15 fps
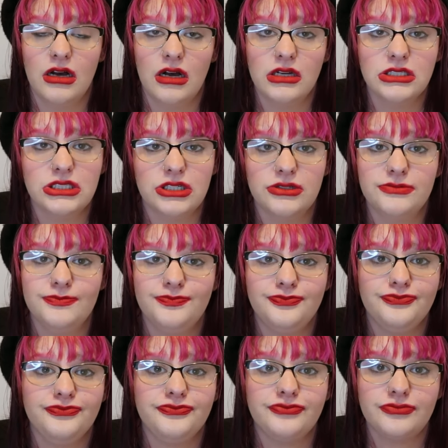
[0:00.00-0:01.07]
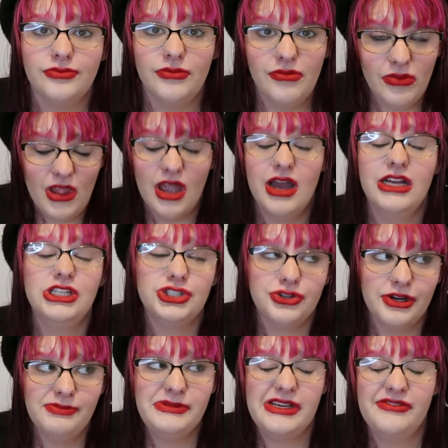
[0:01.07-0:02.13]
Also, I
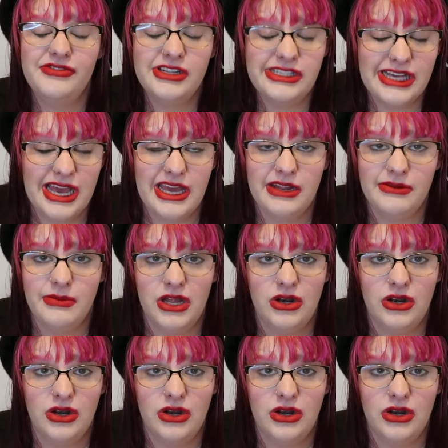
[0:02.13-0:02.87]
script every day in